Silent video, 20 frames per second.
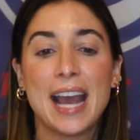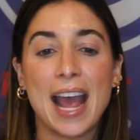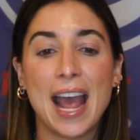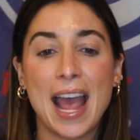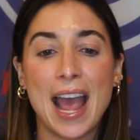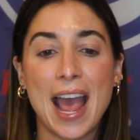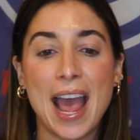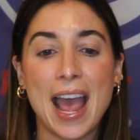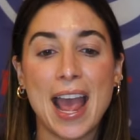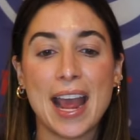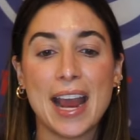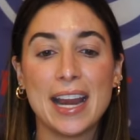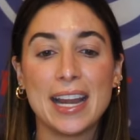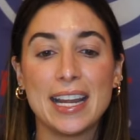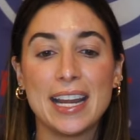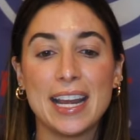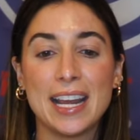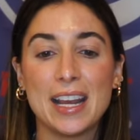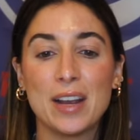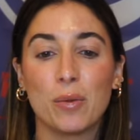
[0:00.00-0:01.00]
and
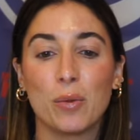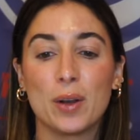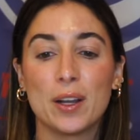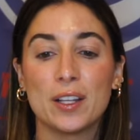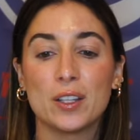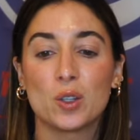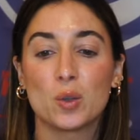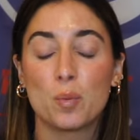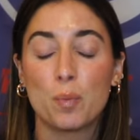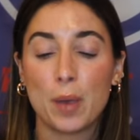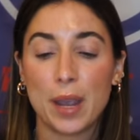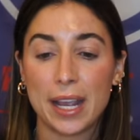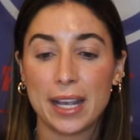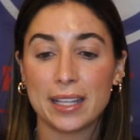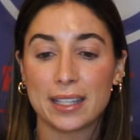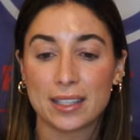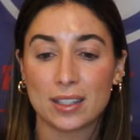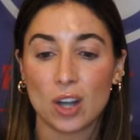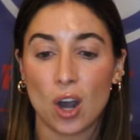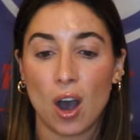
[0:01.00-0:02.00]
it was
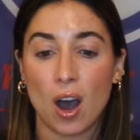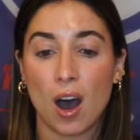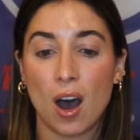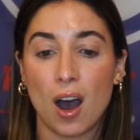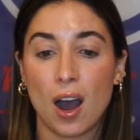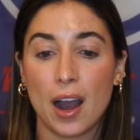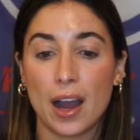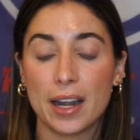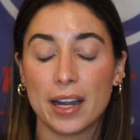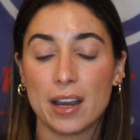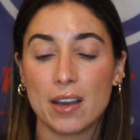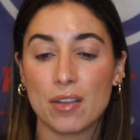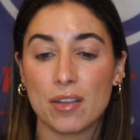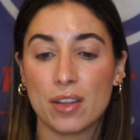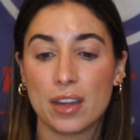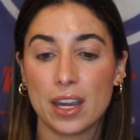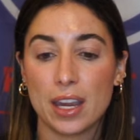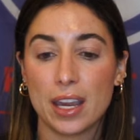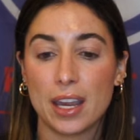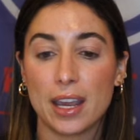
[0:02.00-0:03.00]
based on
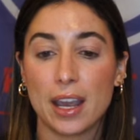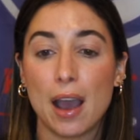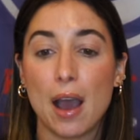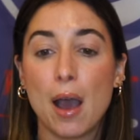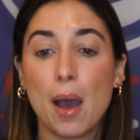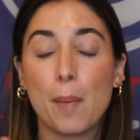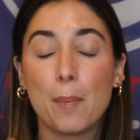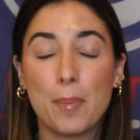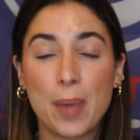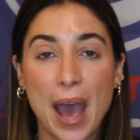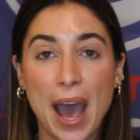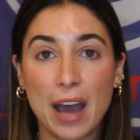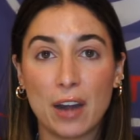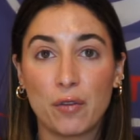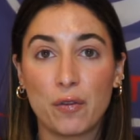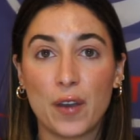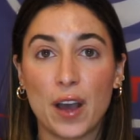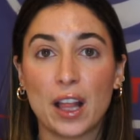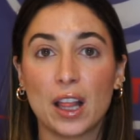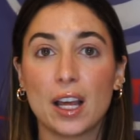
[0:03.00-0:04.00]
the Bad
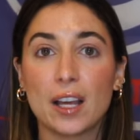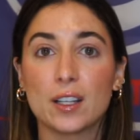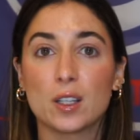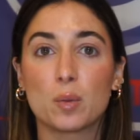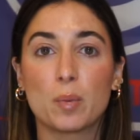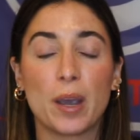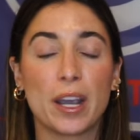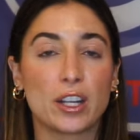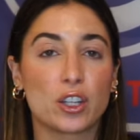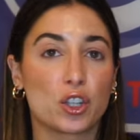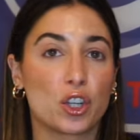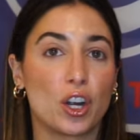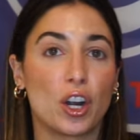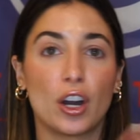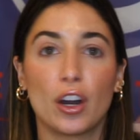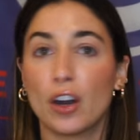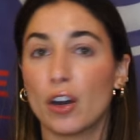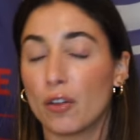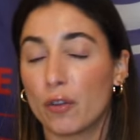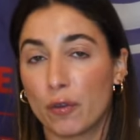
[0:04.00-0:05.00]
Fellas
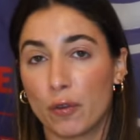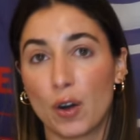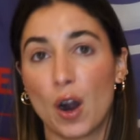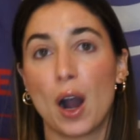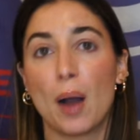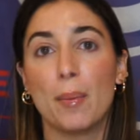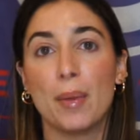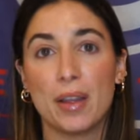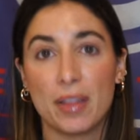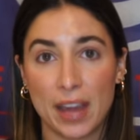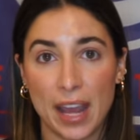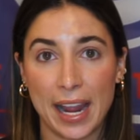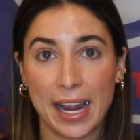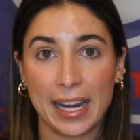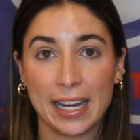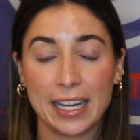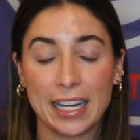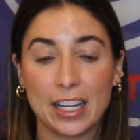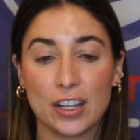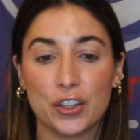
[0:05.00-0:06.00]
picture from the
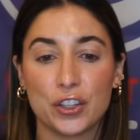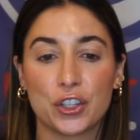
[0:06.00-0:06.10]
80s.